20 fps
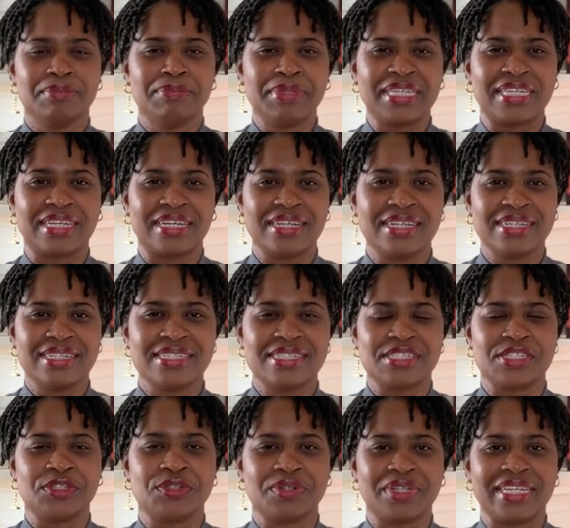
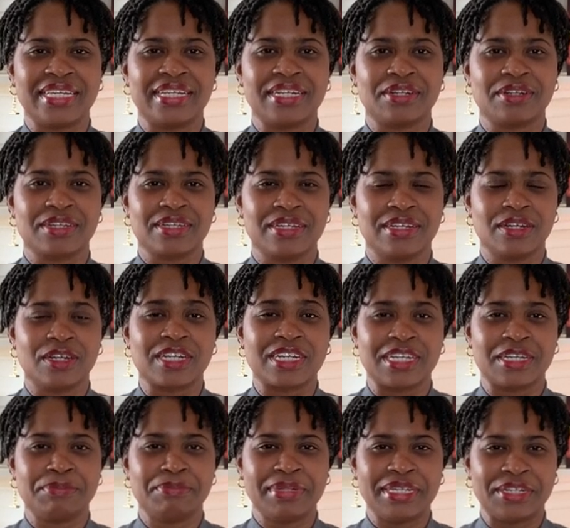because you're in a
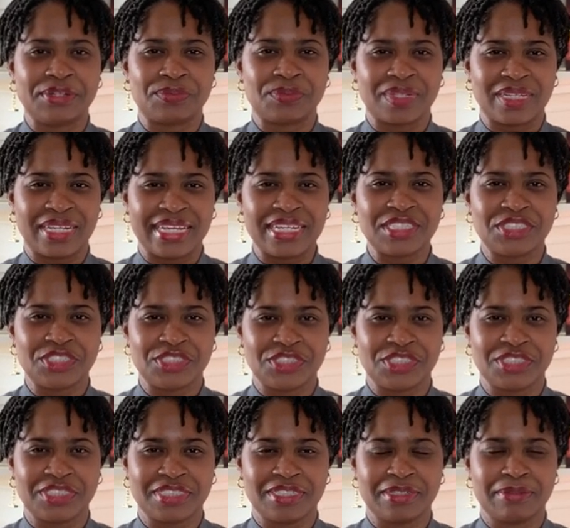committed
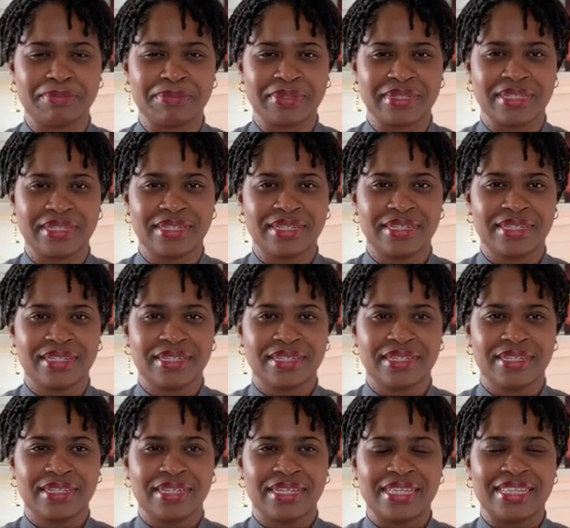relationship,
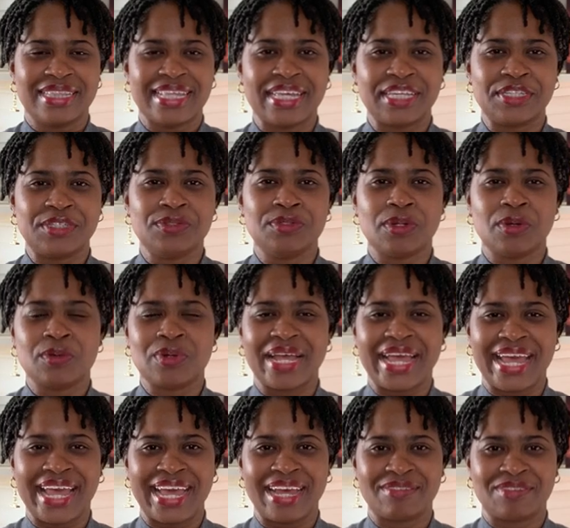that you don't
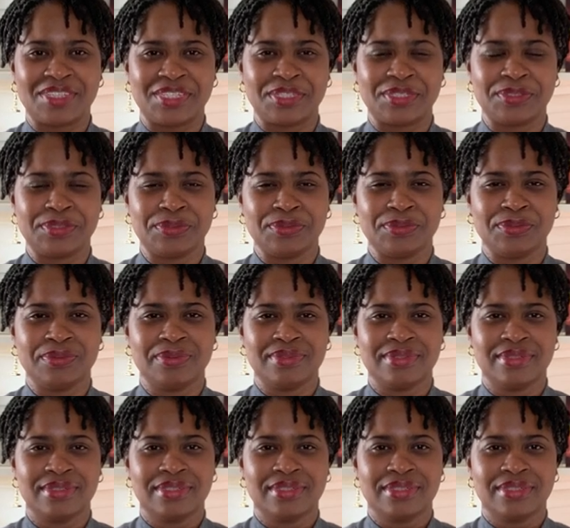have to
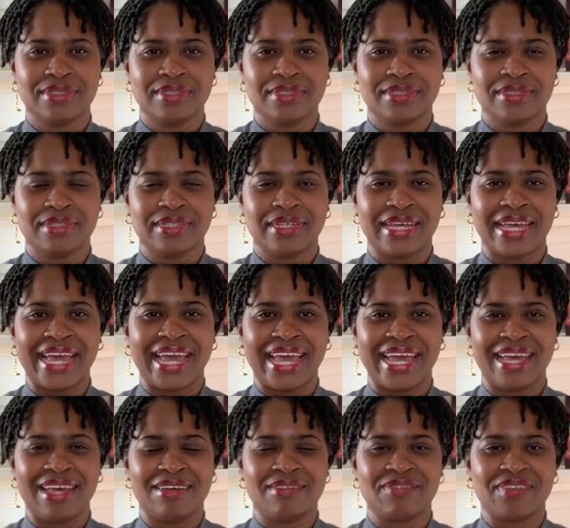
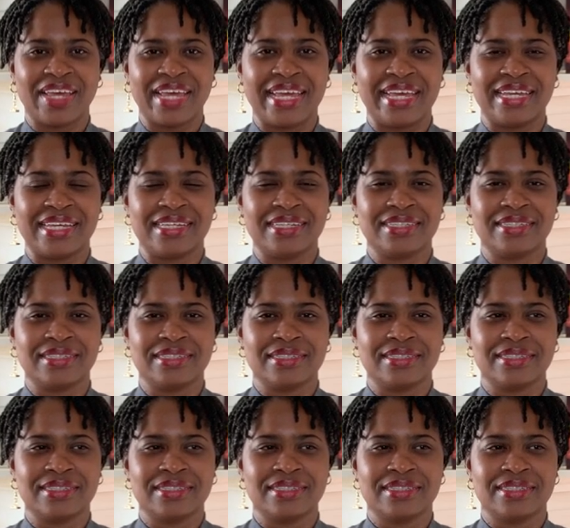have a
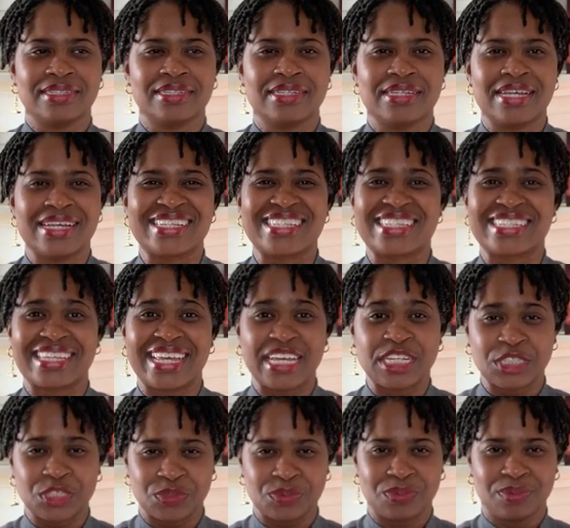
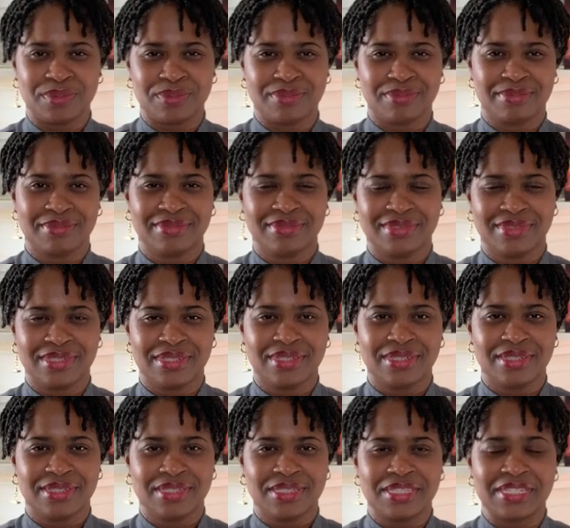schedule
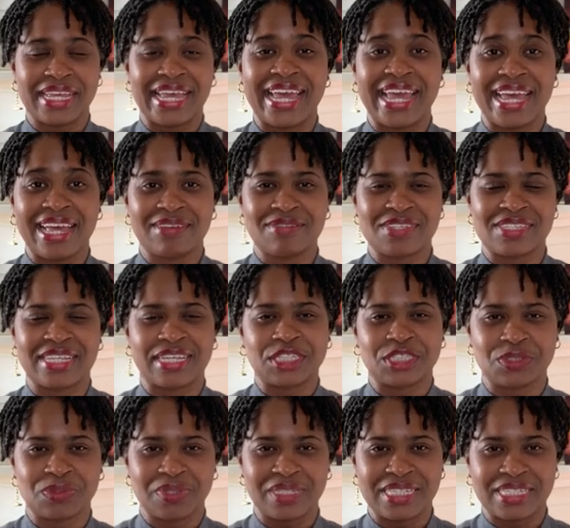to have
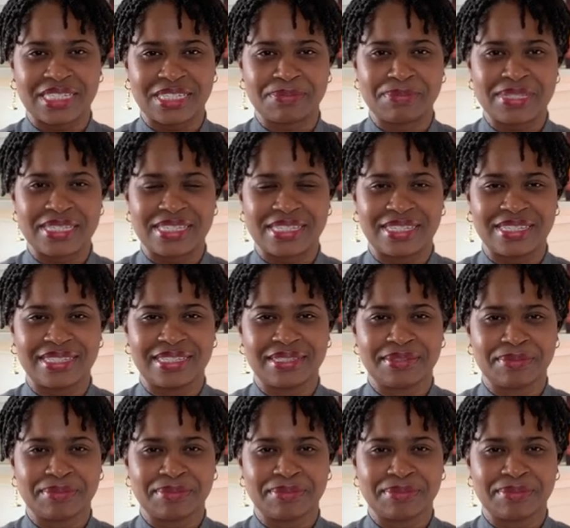sexual intimacy.